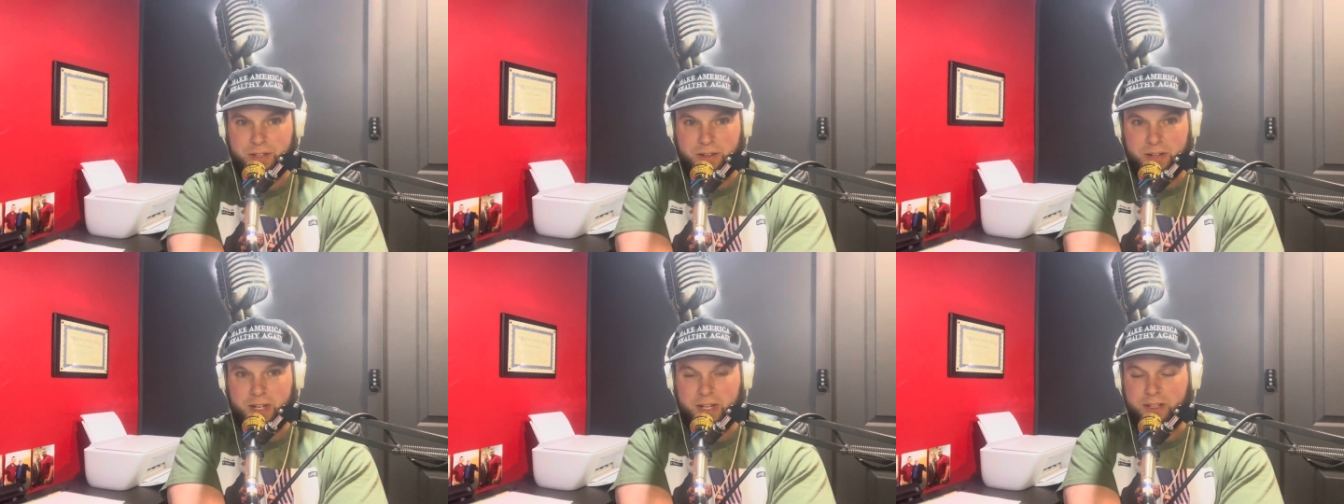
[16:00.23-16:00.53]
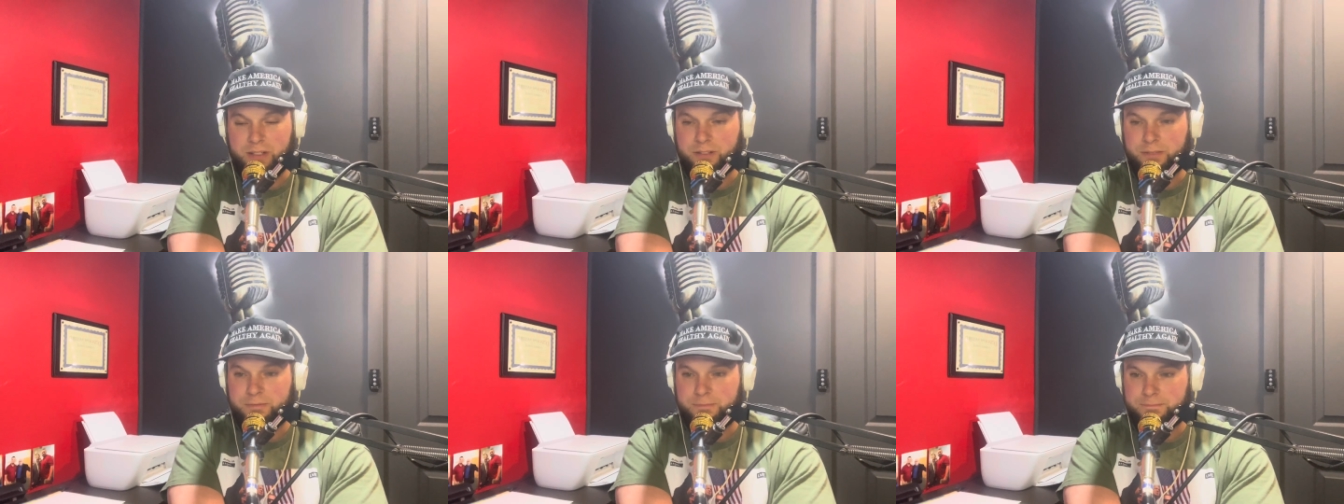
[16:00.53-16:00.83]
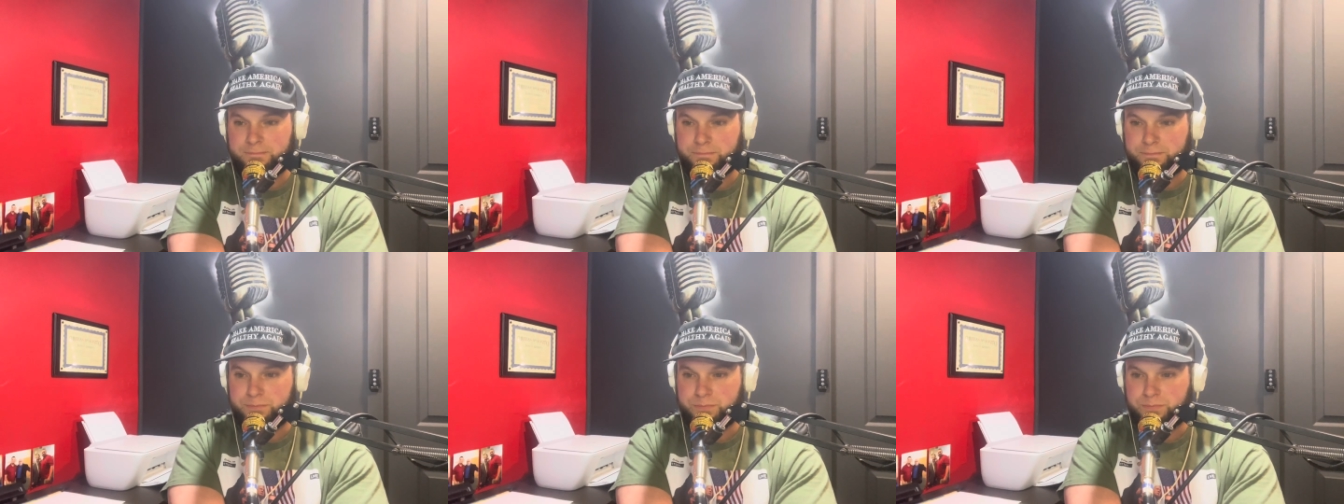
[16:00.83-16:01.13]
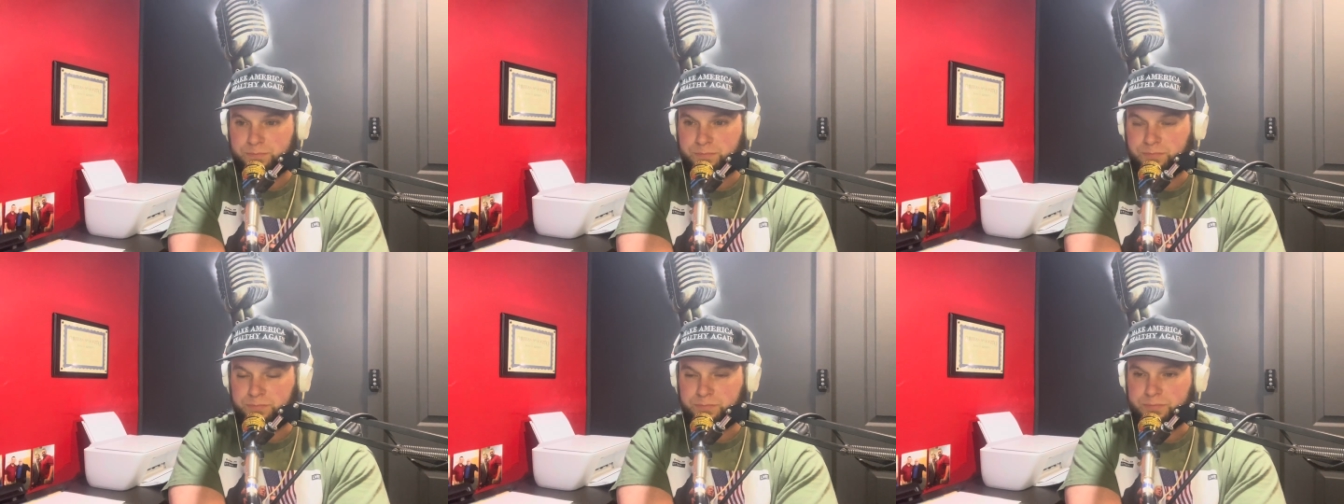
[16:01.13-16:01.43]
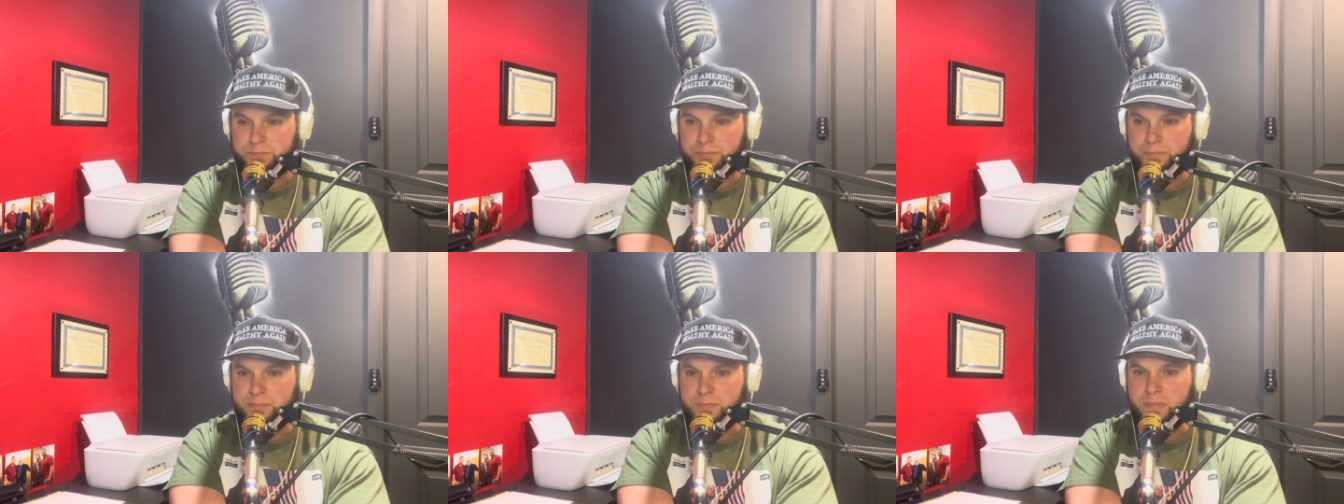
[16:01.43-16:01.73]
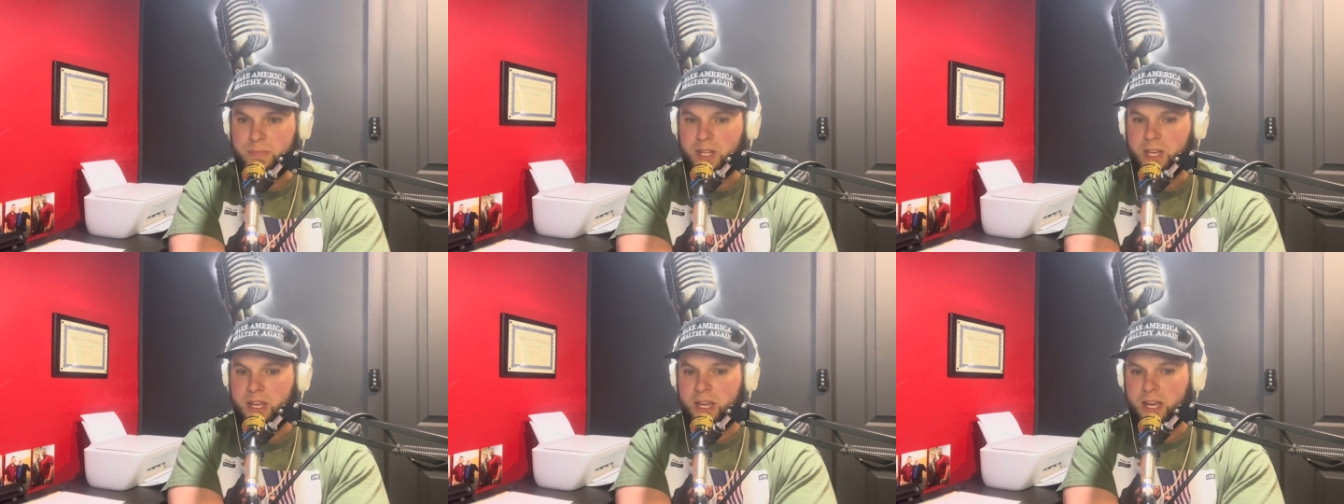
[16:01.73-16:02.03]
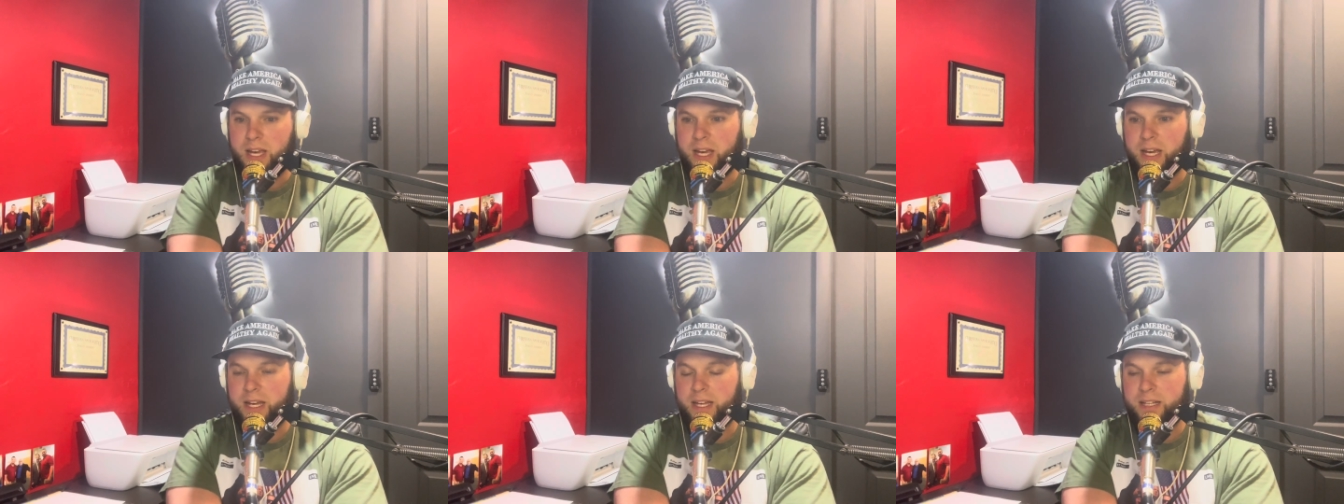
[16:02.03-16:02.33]
around,
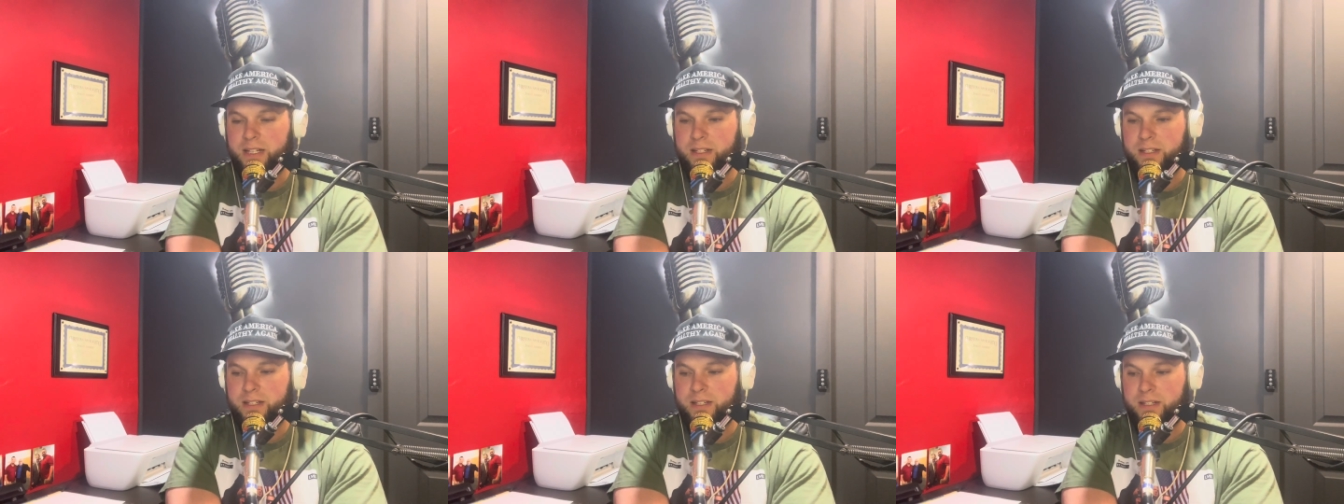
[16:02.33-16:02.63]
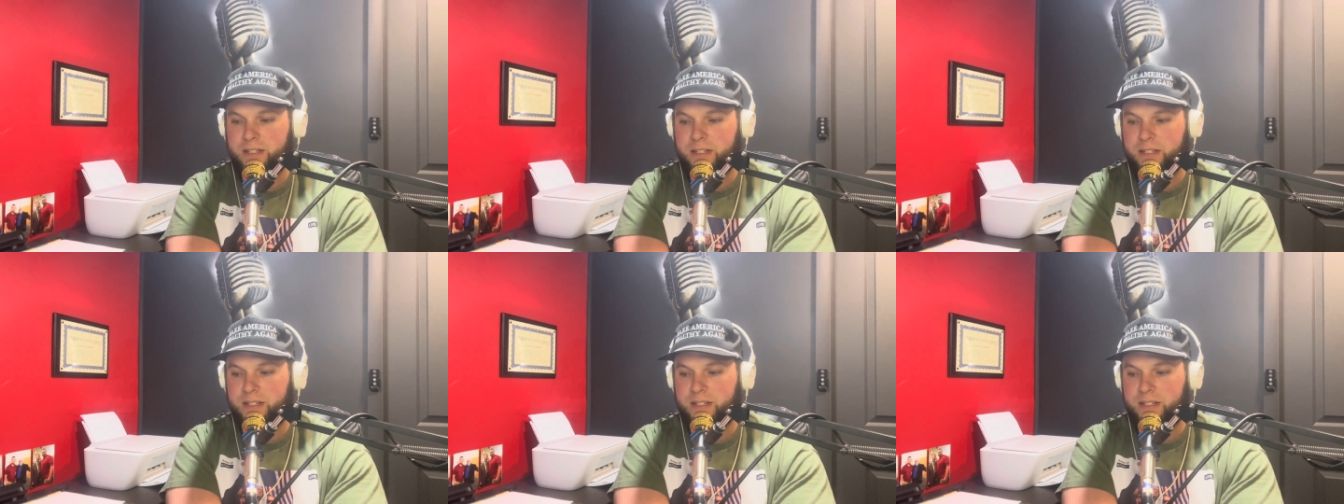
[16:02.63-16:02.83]
and